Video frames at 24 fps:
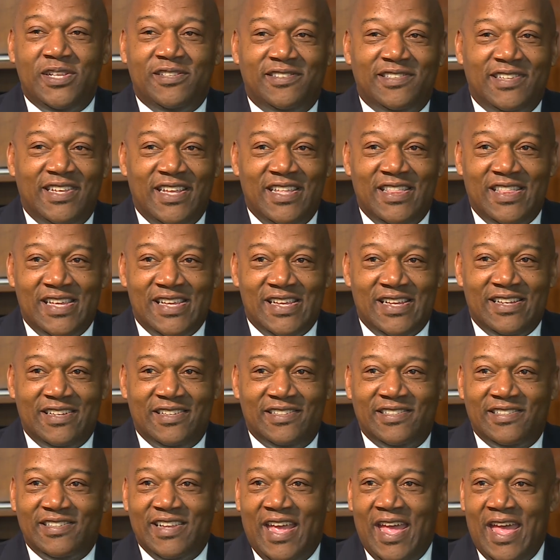see
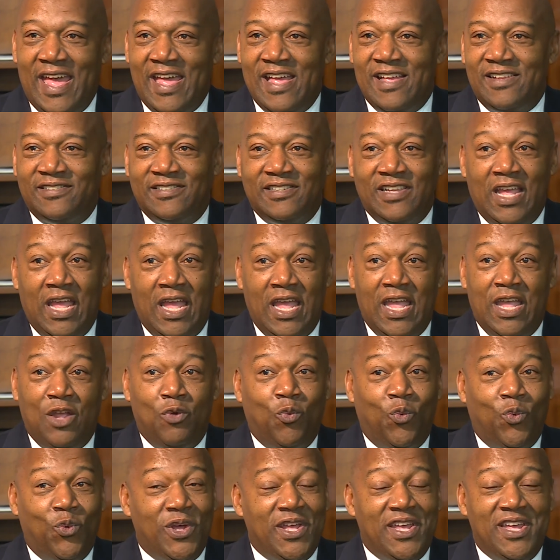this as a
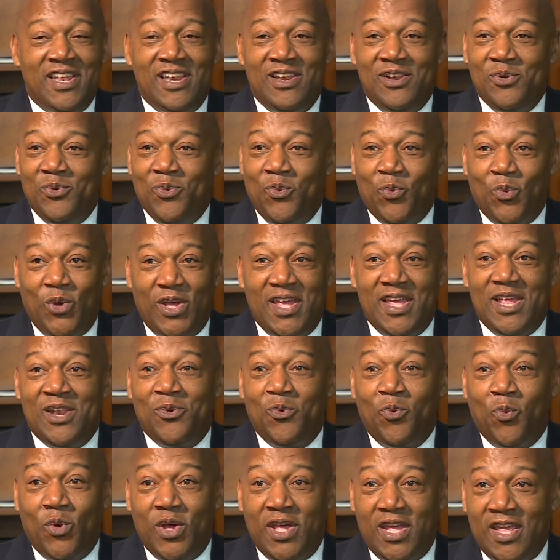
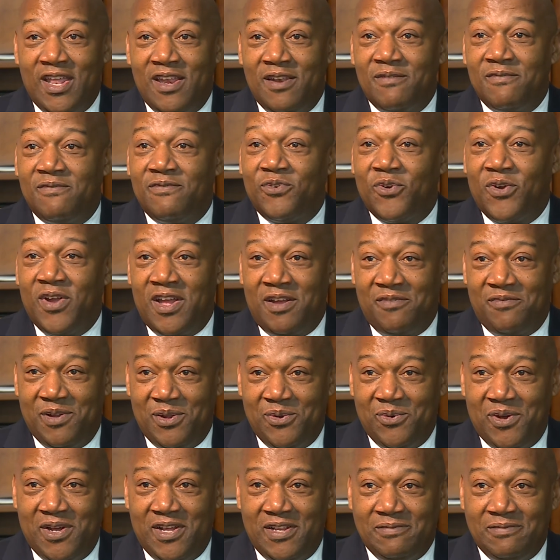win-win-win for everyone.